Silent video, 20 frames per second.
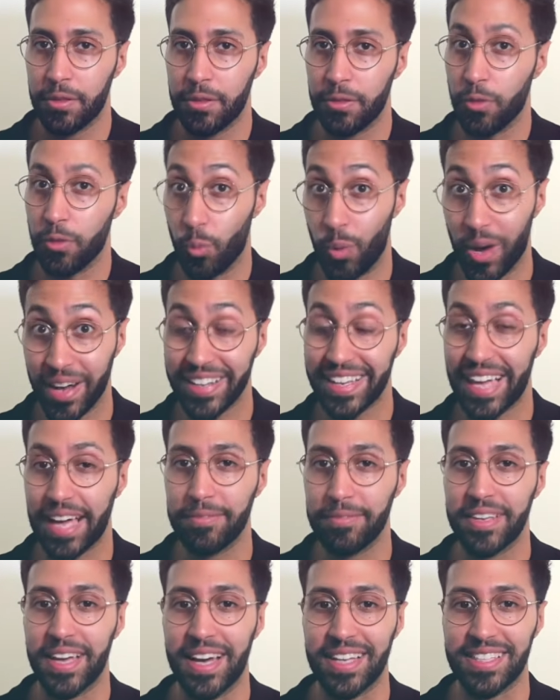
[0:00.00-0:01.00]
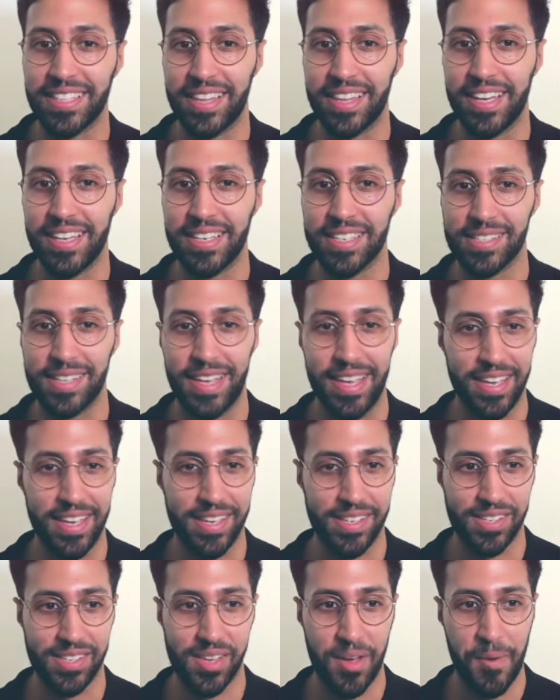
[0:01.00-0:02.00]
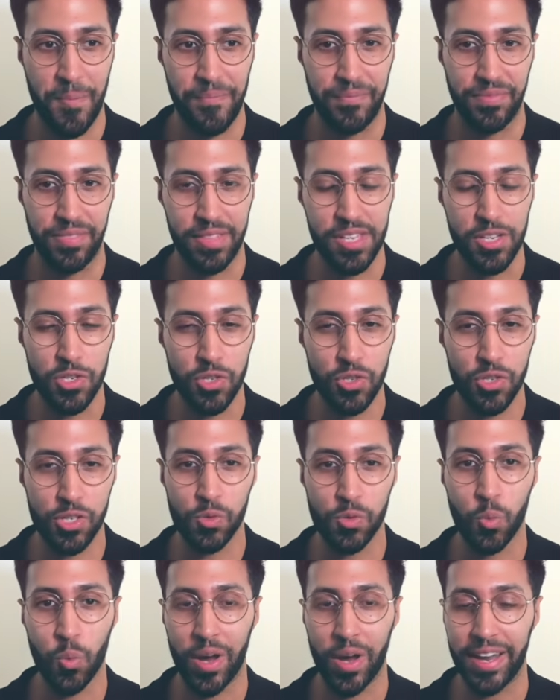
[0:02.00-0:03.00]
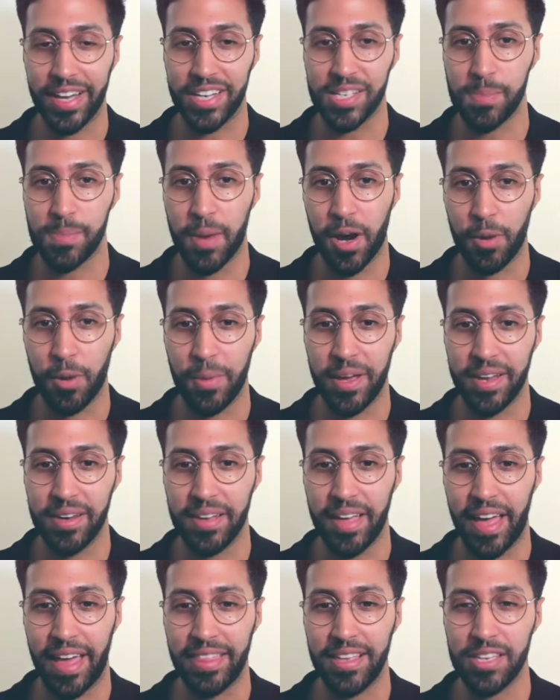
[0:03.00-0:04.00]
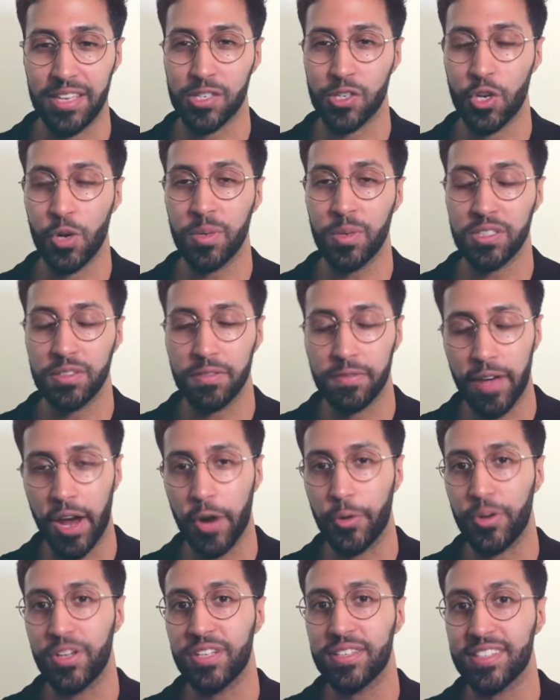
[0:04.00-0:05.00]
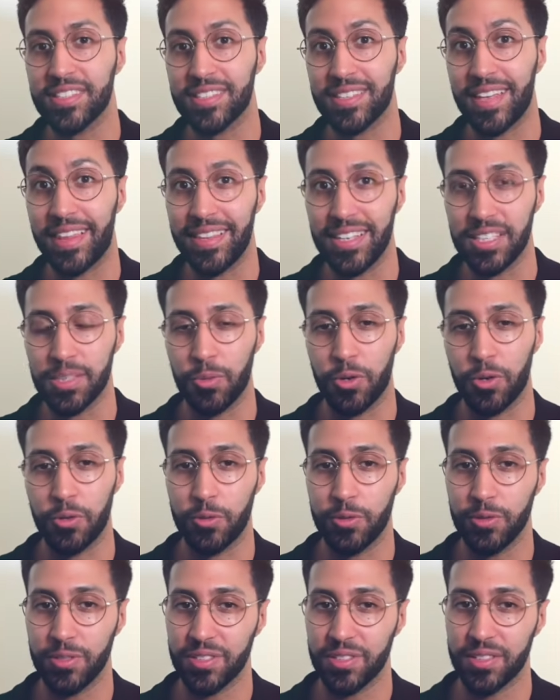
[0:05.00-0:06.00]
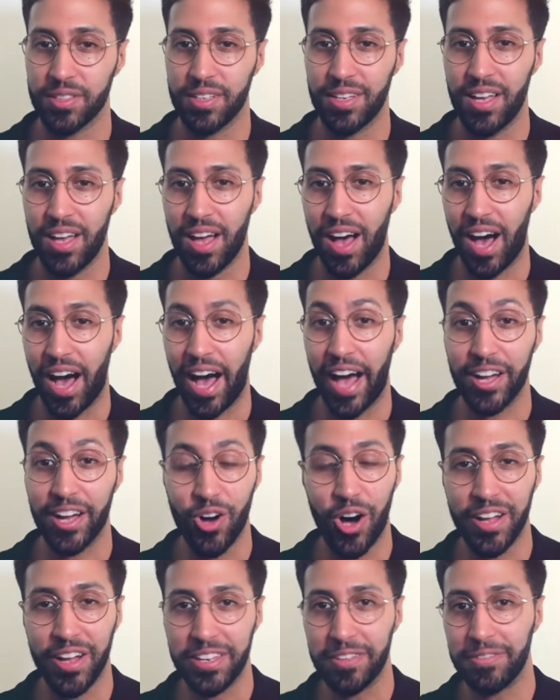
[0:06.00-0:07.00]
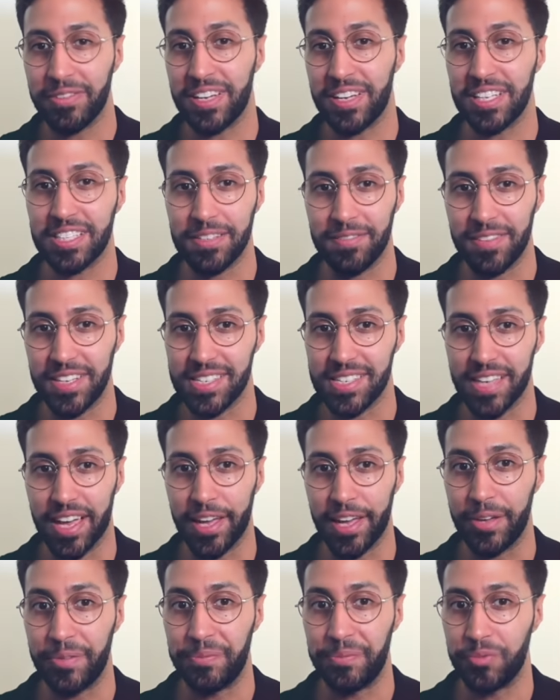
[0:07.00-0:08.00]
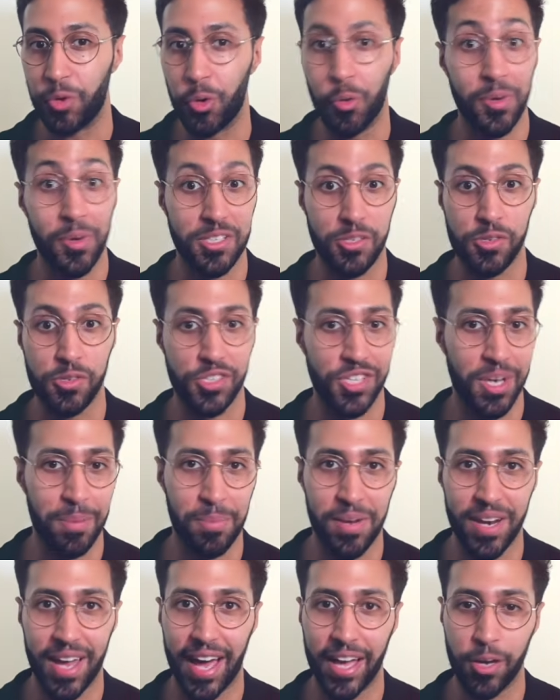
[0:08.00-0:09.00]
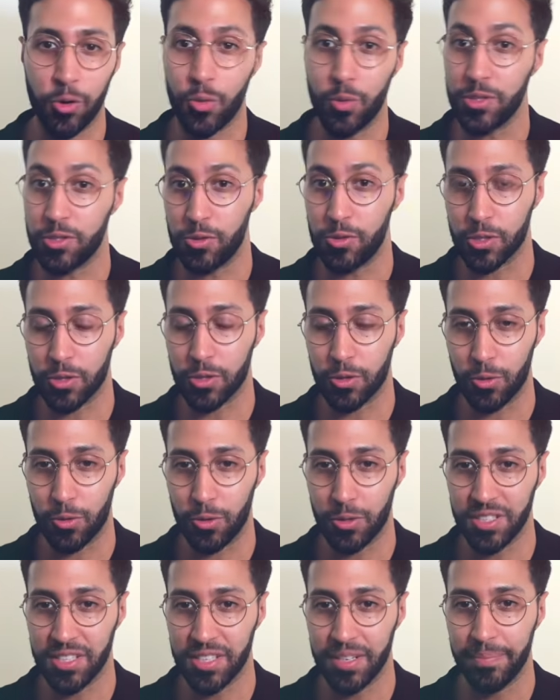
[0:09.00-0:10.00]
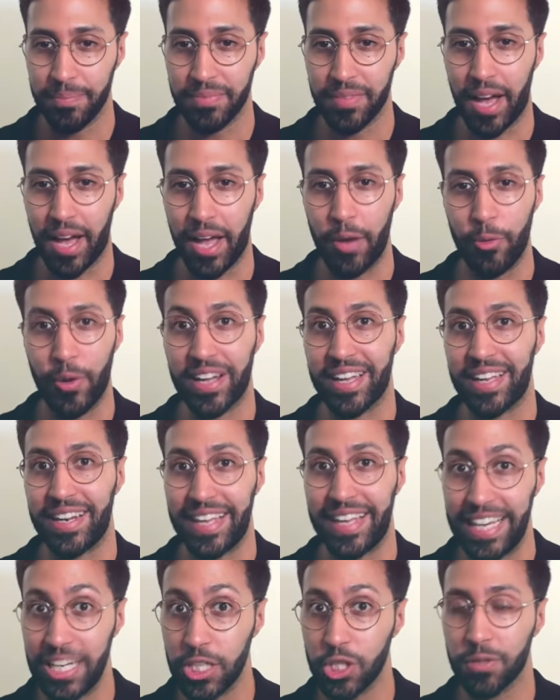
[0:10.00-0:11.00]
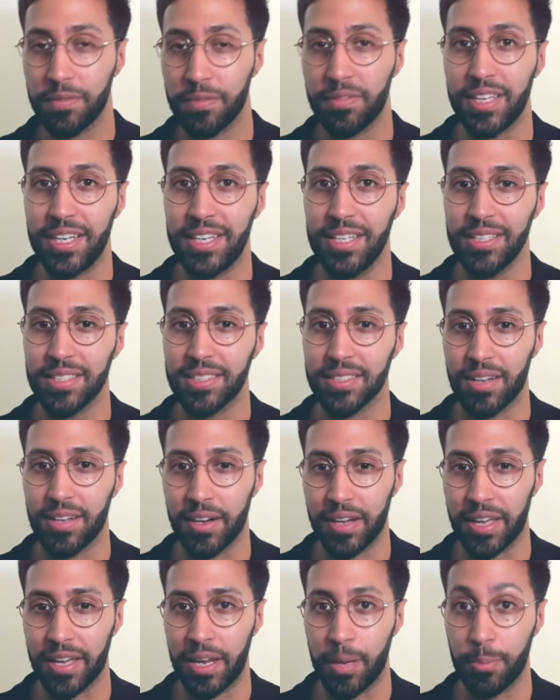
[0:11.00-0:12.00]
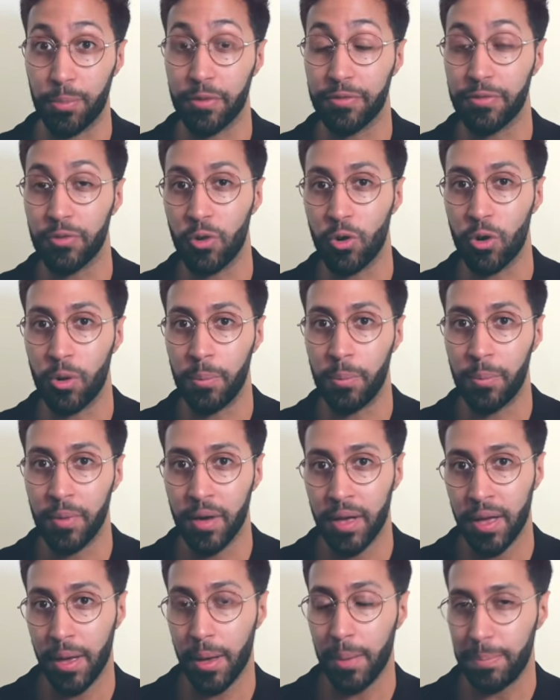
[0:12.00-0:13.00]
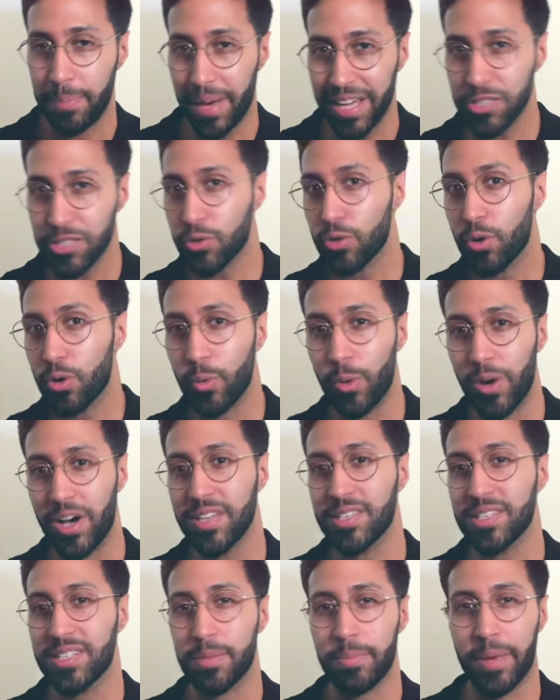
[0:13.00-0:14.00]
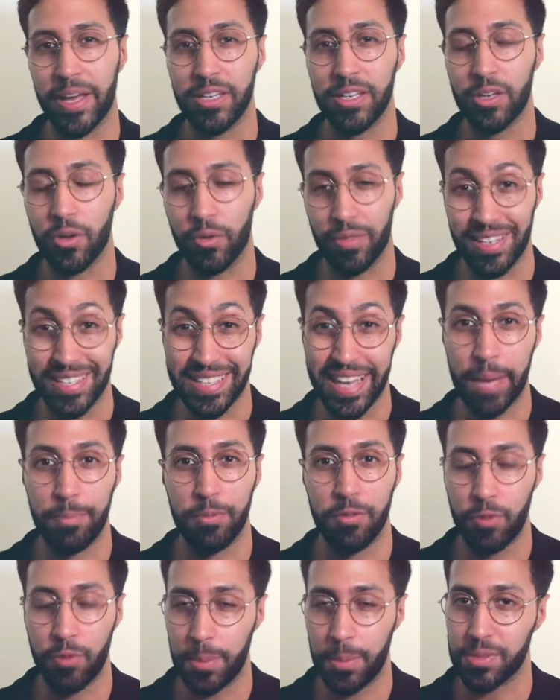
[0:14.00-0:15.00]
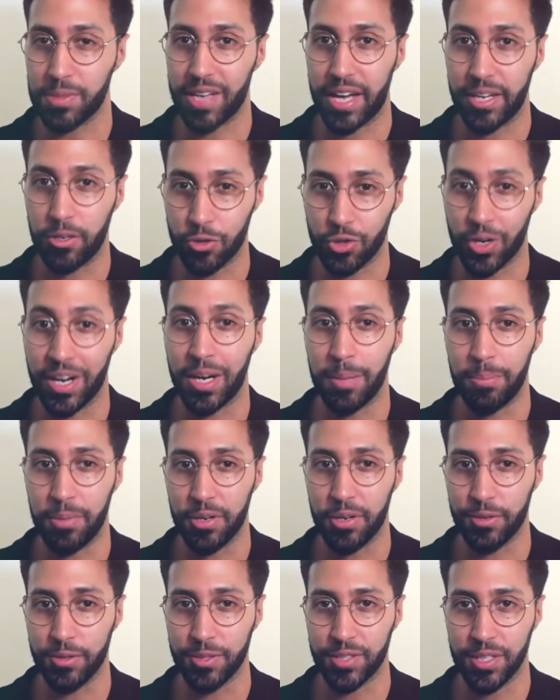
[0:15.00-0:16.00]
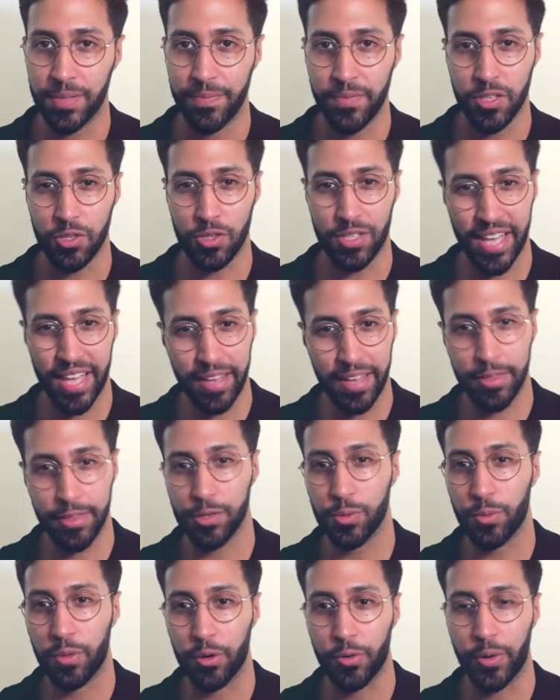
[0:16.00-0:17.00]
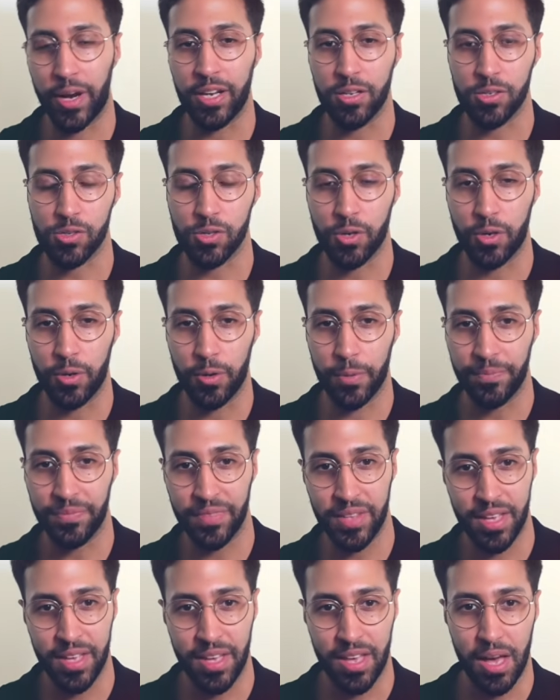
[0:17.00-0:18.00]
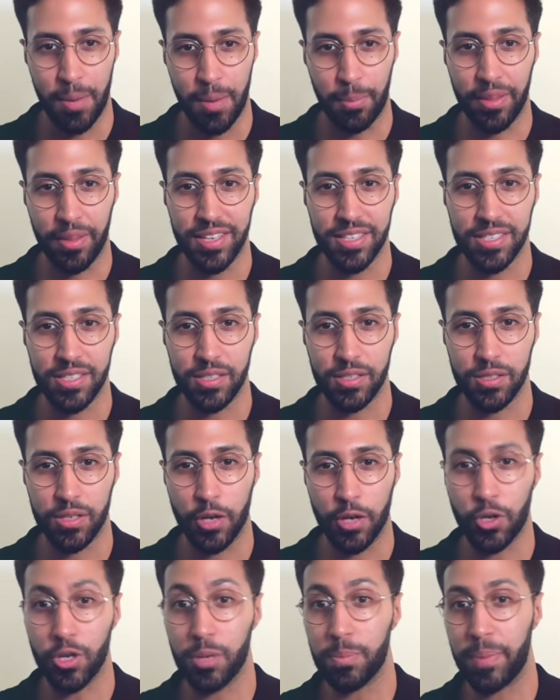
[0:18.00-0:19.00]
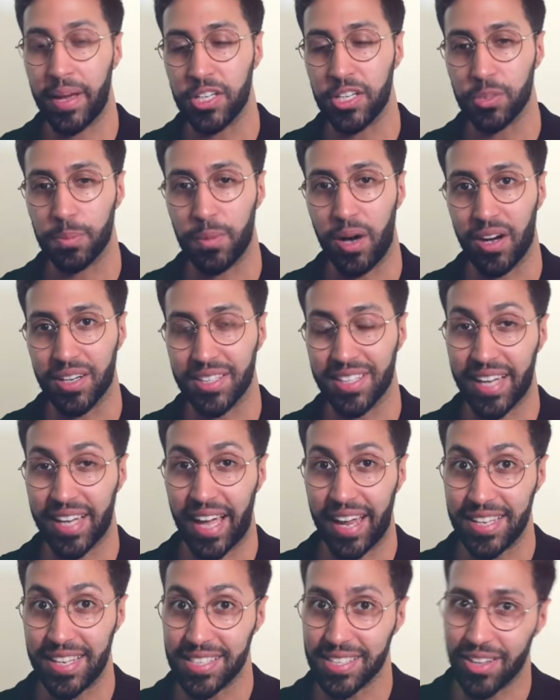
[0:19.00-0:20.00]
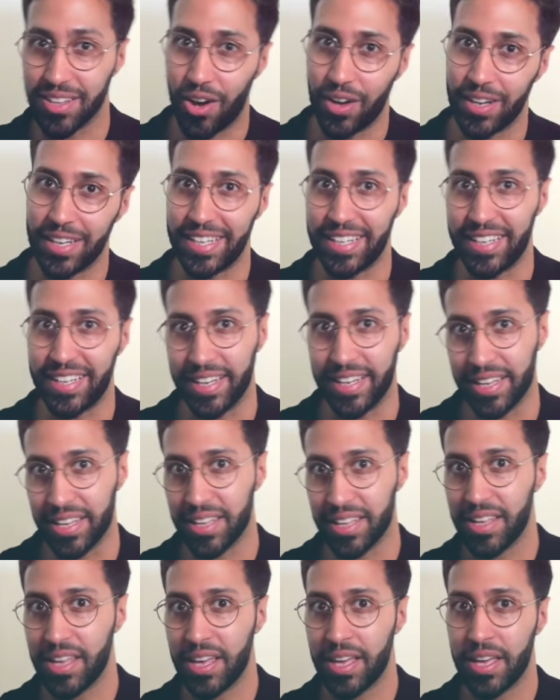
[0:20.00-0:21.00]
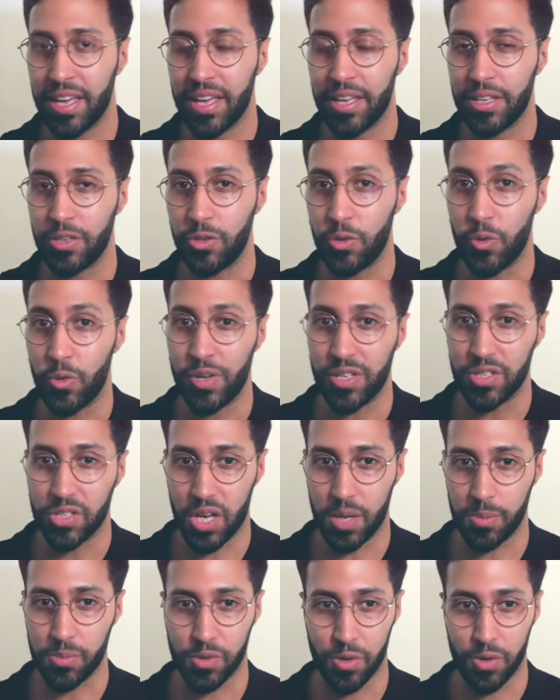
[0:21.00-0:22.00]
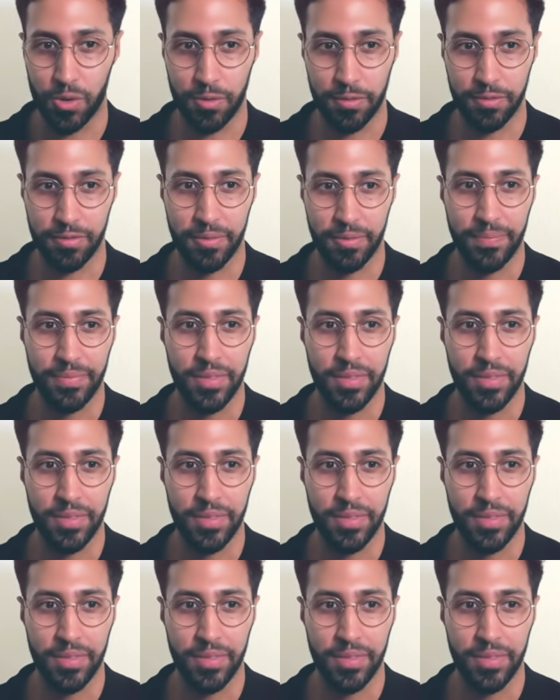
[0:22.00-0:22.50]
One caveat to this is just one experiment, and there's so much variance in these models. I can't definitively say always use Gemini, always use Claude. I reckon each of these are going to perform better or worse depending on the type of website you're trying to build. So take this with a grain of salt, but this is a good benchmark to kind of start leading you in terms of